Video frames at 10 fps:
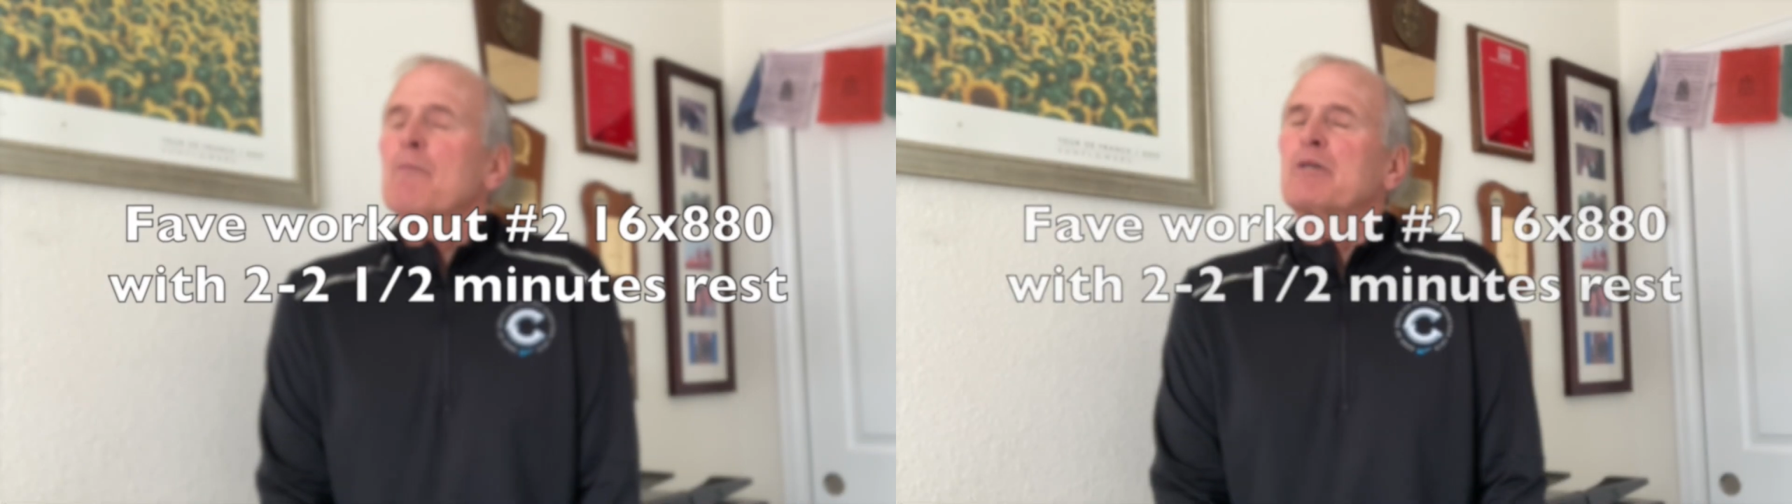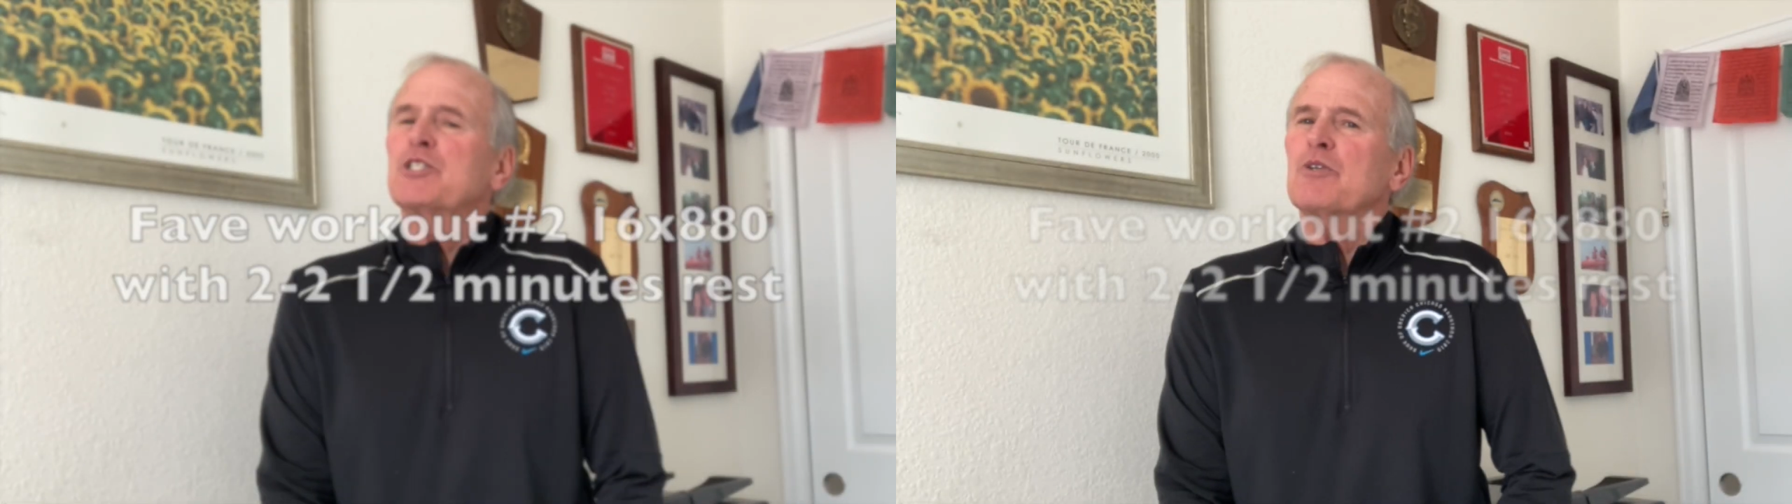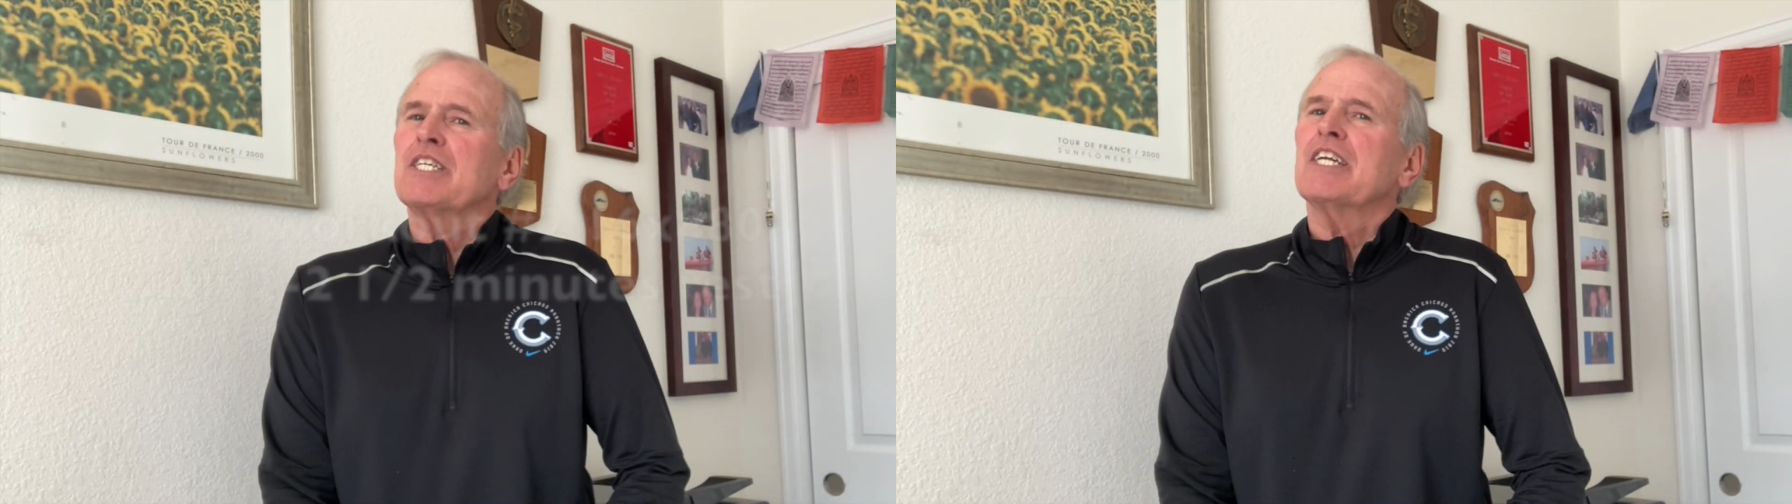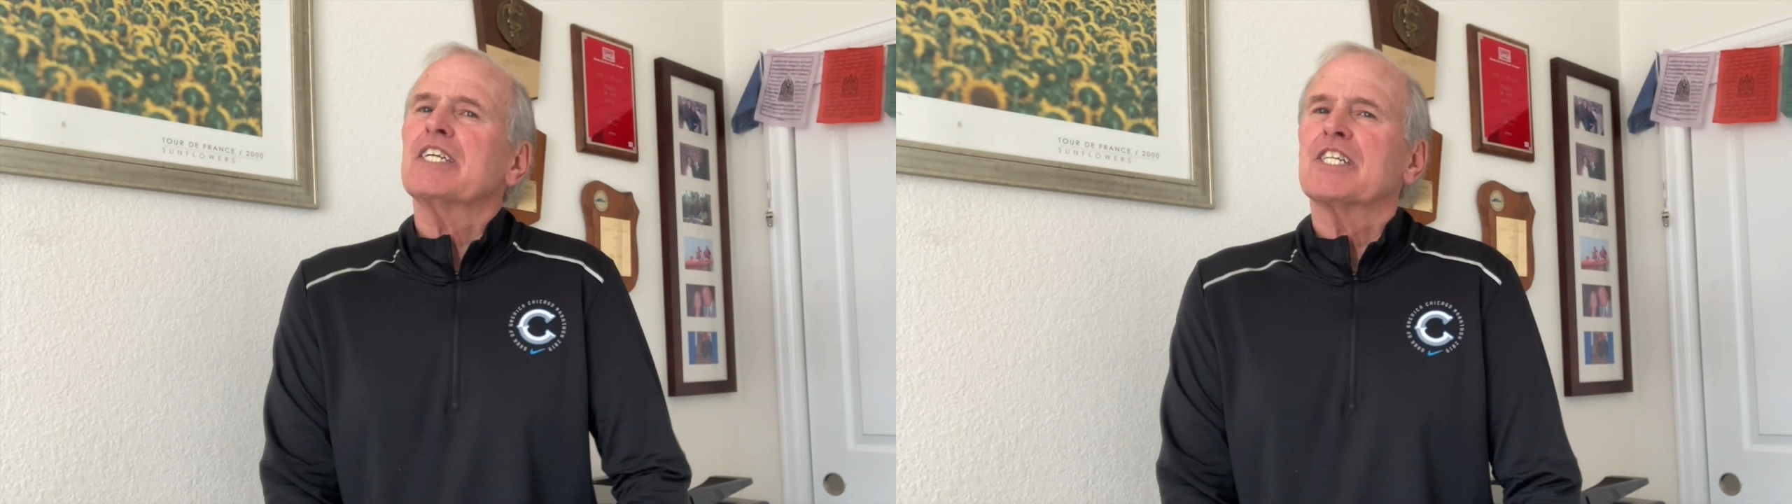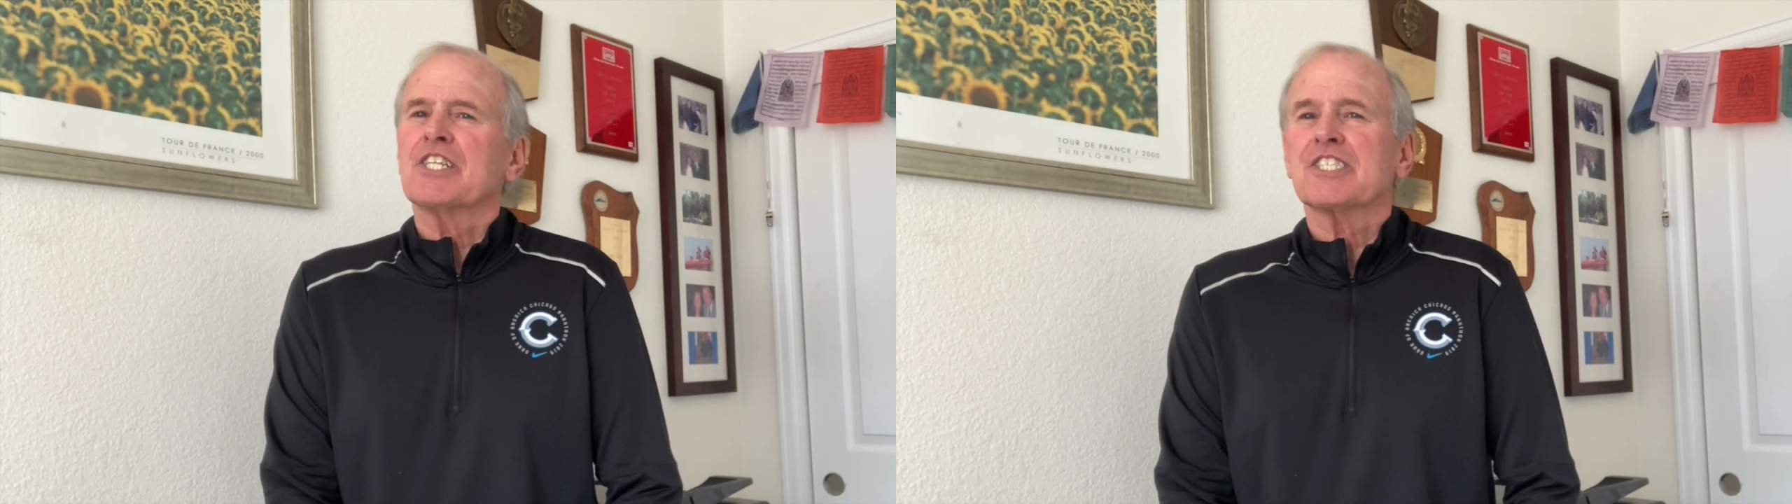but you can get
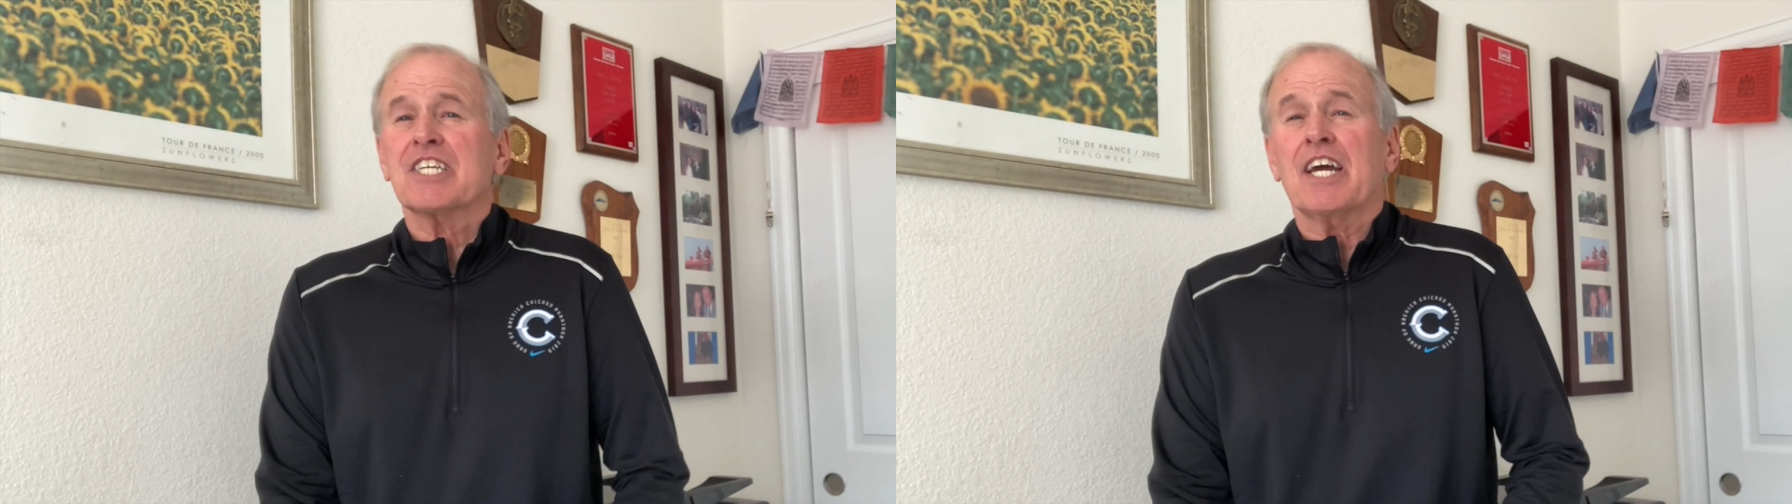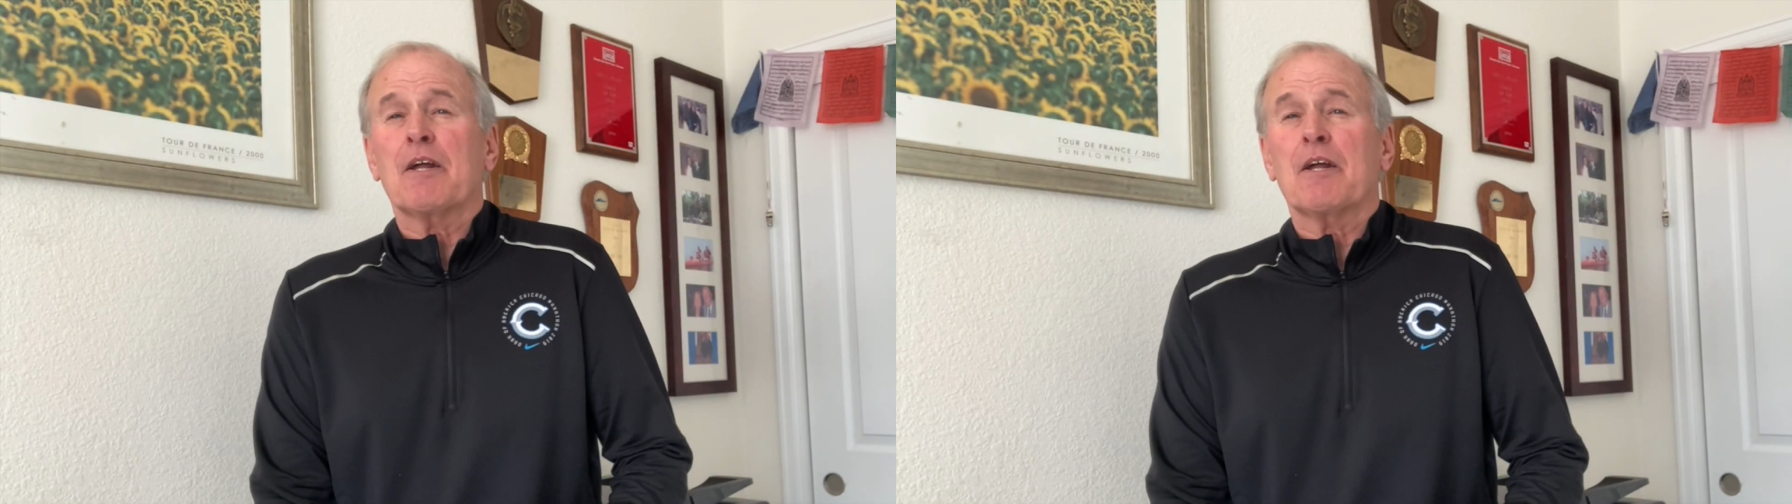into this kind